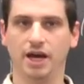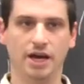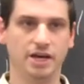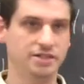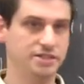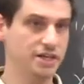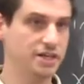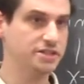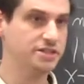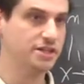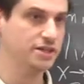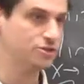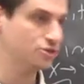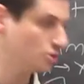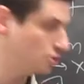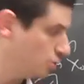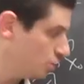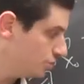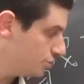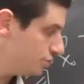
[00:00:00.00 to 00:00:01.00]
As x gets
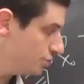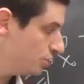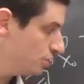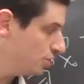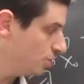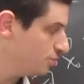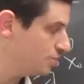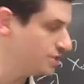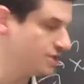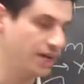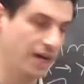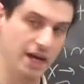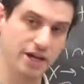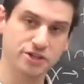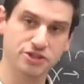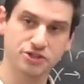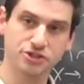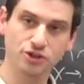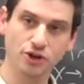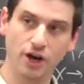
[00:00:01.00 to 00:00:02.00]
closer and closer to
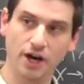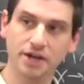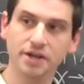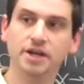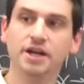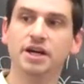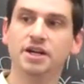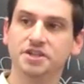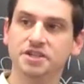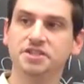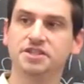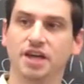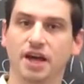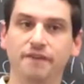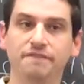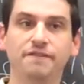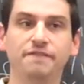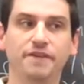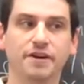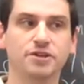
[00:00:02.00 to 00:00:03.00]
x naught, does
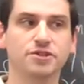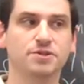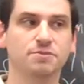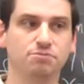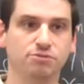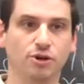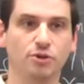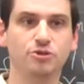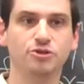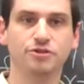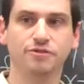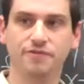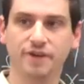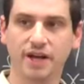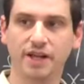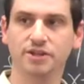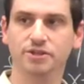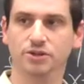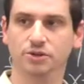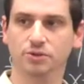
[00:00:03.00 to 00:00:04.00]
f of x approach a
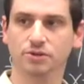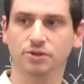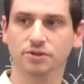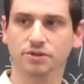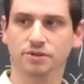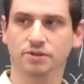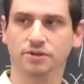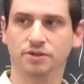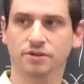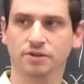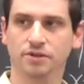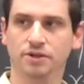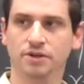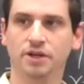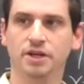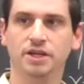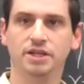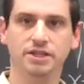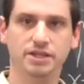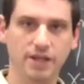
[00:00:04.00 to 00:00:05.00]
value?
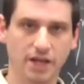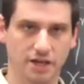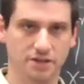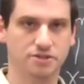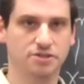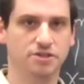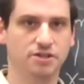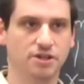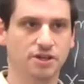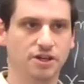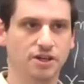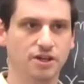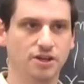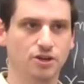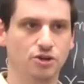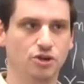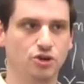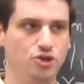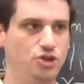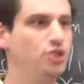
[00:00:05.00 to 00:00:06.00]
Yes. Yes.
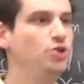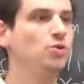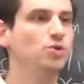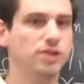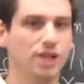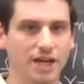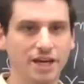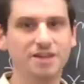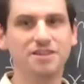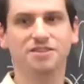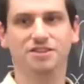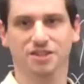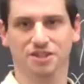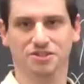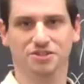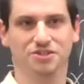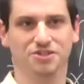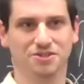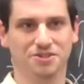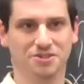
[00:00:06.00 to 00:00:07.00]
Do you like
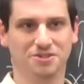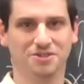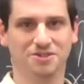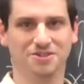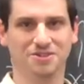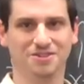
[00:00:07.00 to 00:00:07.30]
this?